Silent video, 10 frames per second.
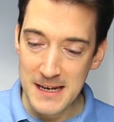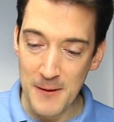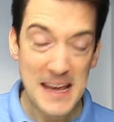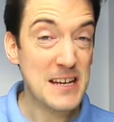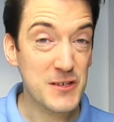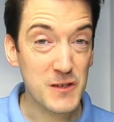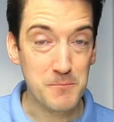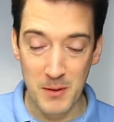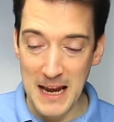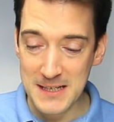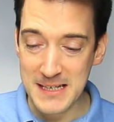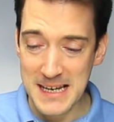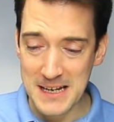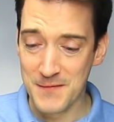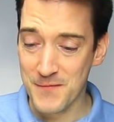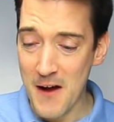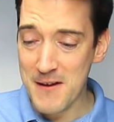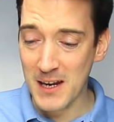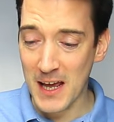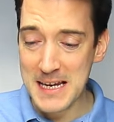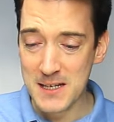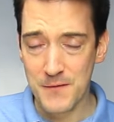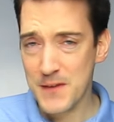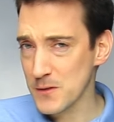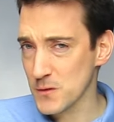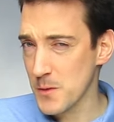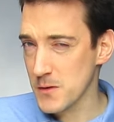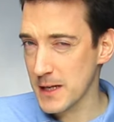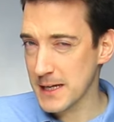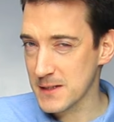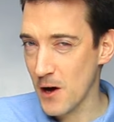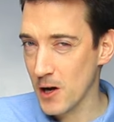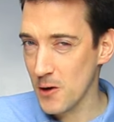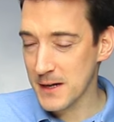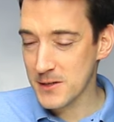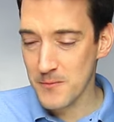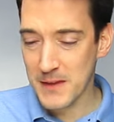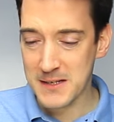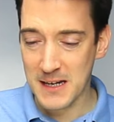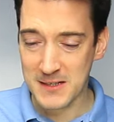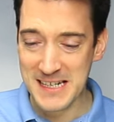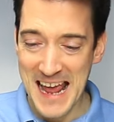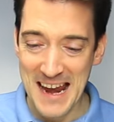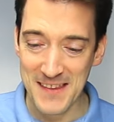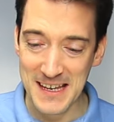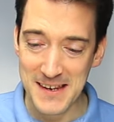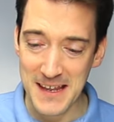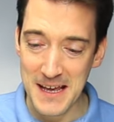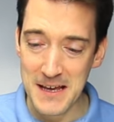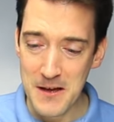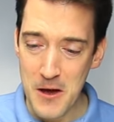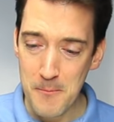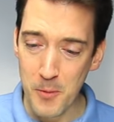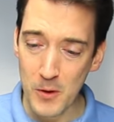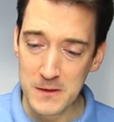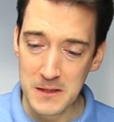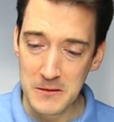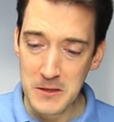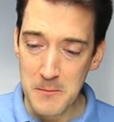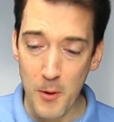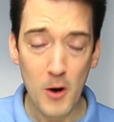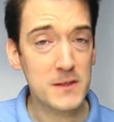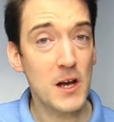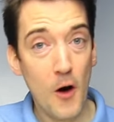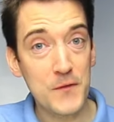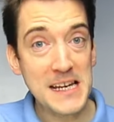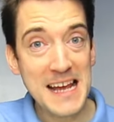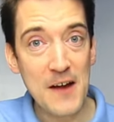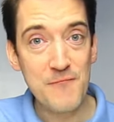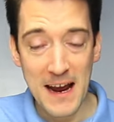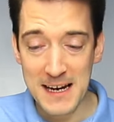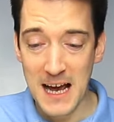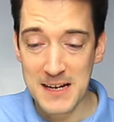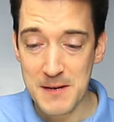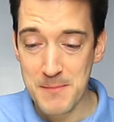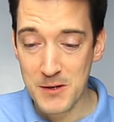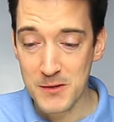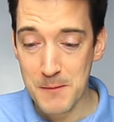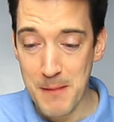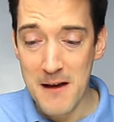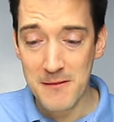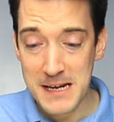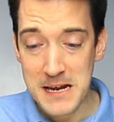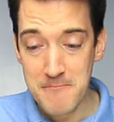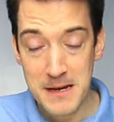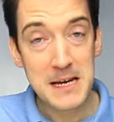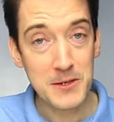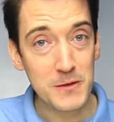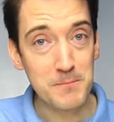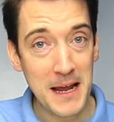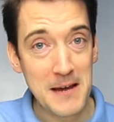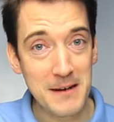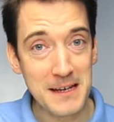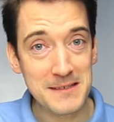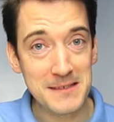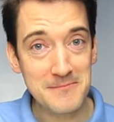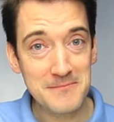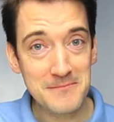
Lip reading: Now it is just plastic, it's very light, feels almost like it's hollow. I don't think there's actually anything in there, but Boxer obviously can recognize it because apparently he does play with it.